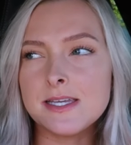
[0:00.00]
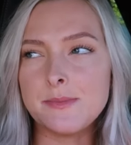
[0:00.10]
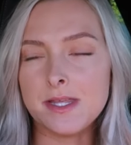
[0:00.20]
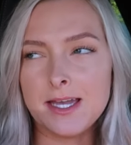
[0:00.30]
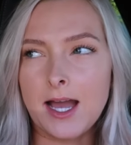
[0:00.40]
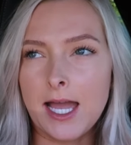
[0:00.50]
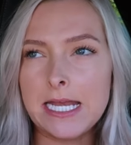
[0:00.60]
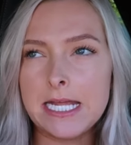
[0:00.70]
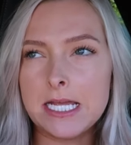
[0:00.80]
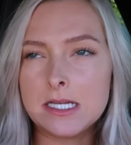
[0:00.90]
I'd be like
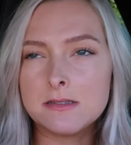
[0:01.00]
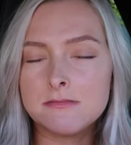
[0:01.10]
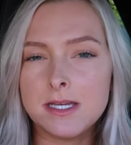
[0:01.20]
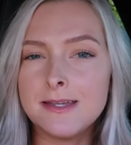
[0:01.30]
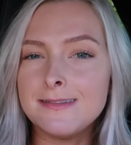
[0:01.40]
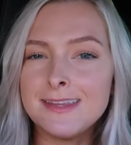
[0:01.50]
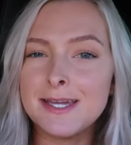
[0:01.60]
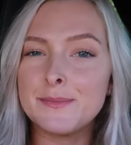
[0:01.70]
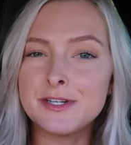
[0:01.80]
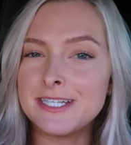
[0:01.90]
hiding and
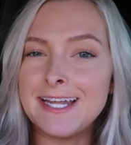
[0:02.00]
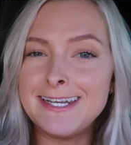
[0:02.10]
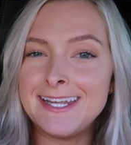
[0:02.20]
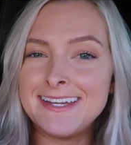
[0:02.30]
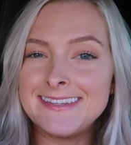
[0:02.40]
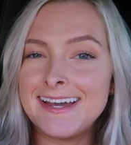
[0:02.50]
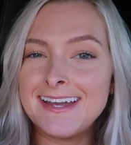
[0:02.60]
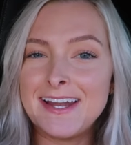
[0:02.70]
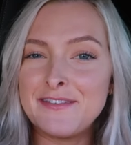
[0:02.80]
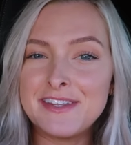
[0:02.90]
like pretending
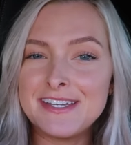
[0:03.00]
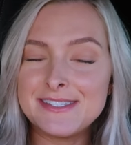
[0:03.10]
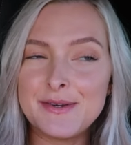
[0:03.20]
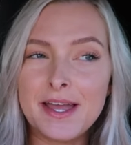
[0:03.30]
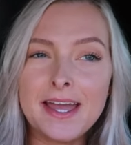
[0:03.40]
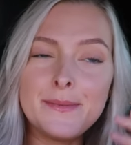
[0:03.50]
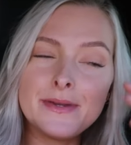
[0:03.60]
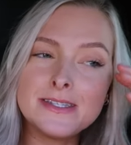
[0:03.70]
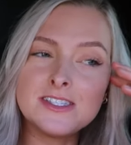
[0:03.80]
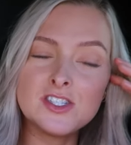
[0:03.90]
that everything's okay
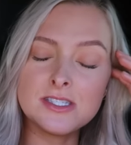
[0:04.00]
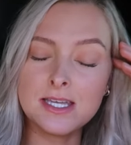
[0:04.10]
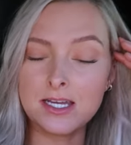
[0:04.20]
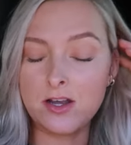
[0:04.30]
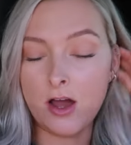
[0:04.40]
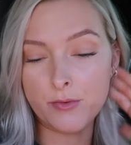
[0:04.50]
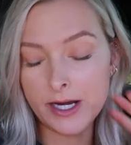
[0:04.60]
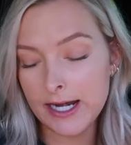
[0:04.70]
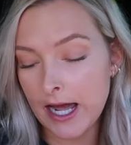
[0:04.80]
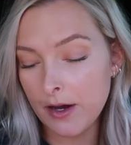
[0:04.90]
but it's just like not
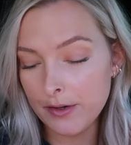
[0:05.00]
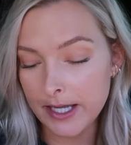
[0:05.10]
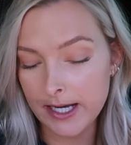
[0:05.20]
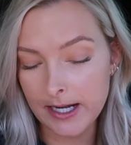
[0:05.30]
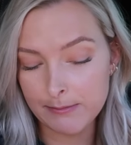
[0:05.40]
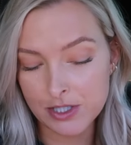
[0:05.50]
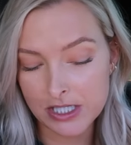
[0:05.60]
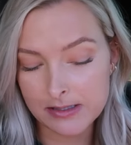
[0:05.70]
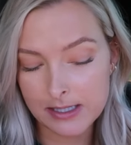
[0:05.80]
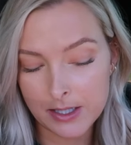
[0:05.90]
right now and I'm
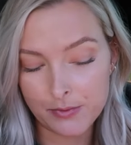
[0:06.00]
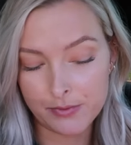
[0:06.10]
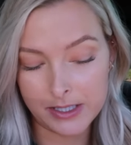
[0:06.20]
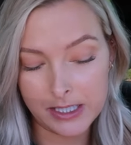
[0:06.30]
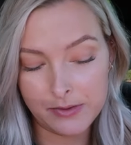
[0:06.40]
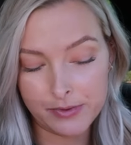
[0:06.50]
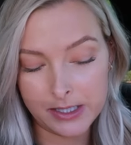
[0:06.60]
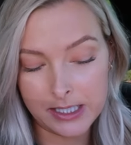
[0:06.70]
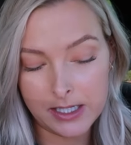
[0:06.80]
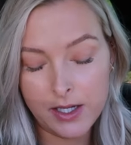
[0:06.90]
just like really,
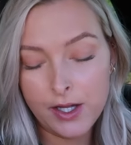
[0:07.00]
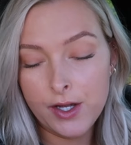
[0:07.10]
really,